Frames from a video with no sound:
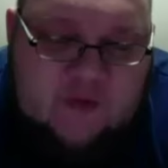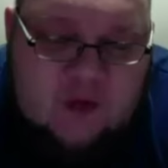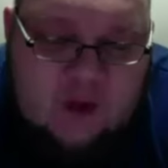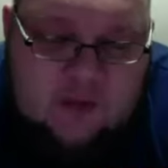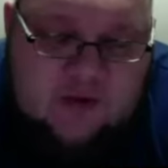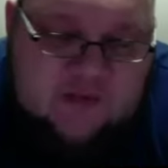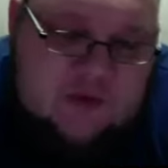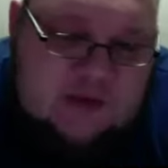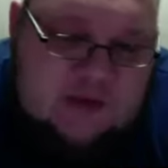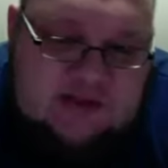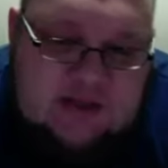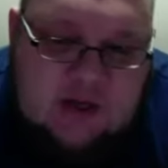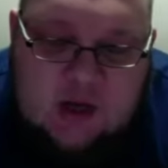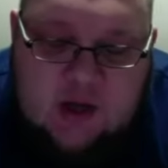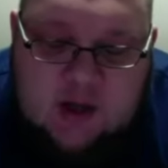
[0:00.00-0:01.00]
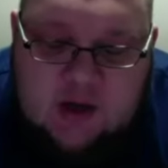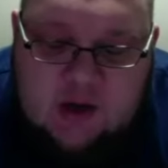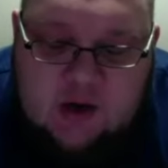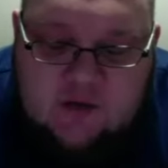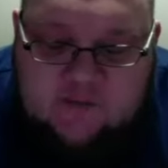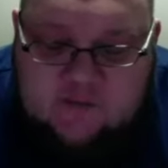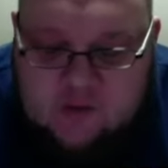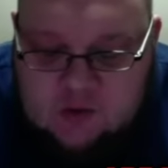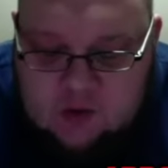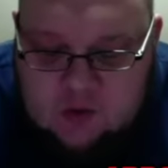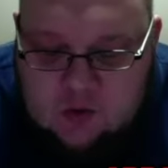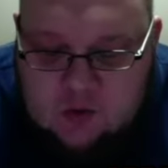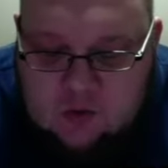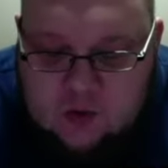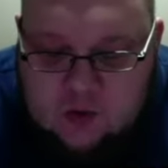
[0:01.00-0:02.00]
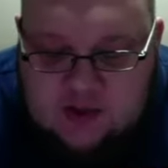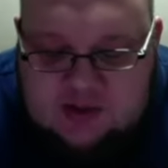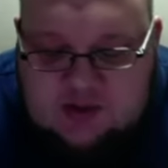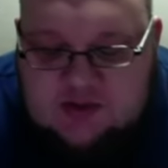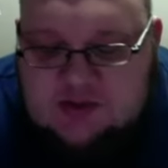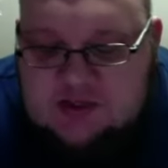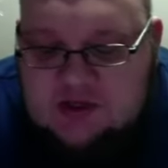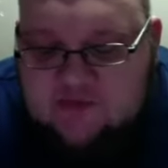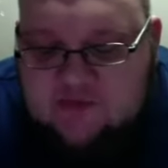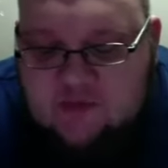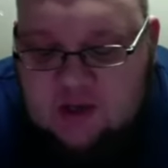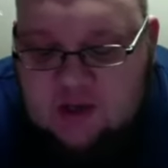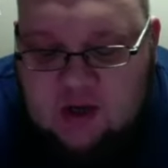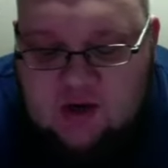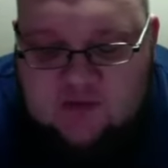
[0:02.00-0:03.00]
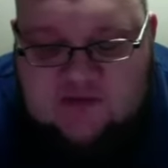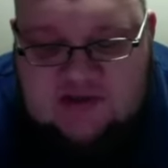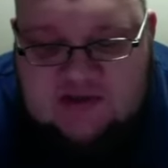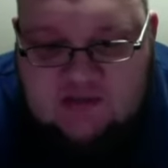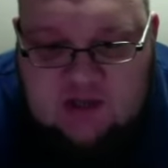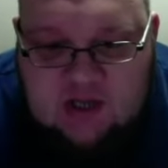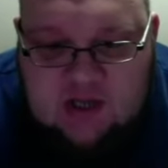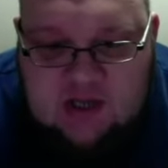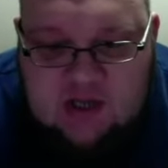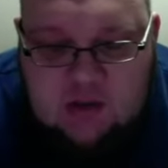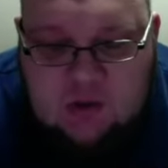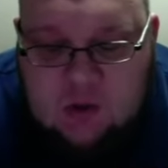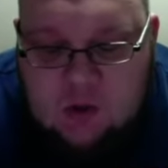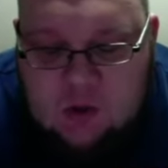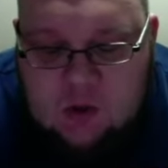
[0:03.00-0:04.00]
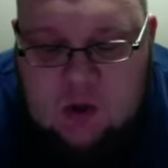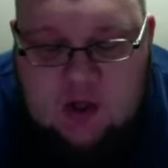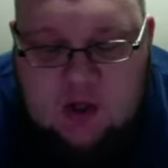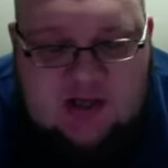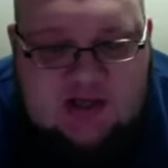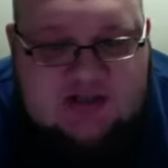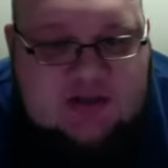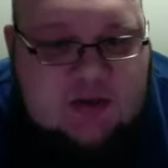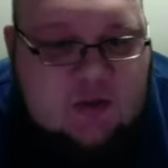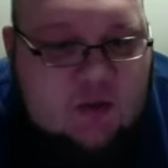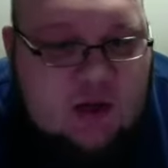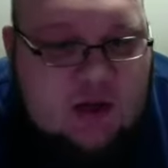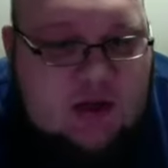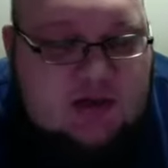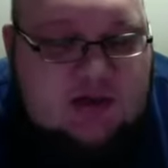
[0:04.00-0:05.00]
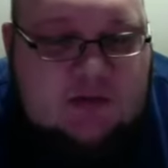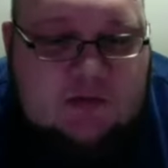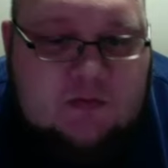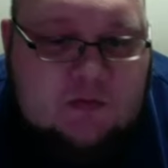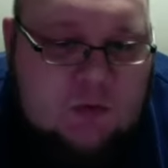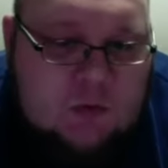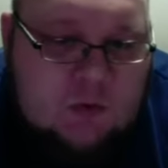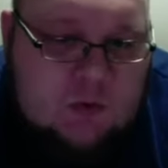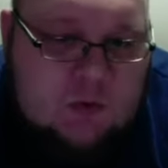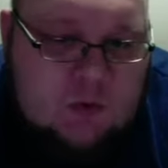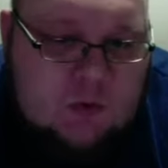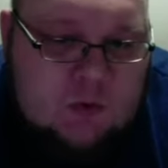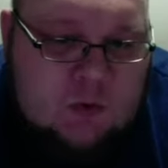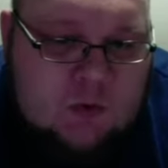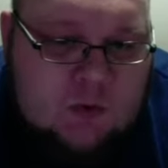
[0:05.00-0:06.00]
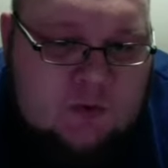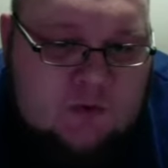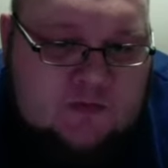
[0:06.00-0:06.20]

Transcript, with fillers: follow up to this. Uh, Eric, for you, what did you see from the offensive line against the Raiders? I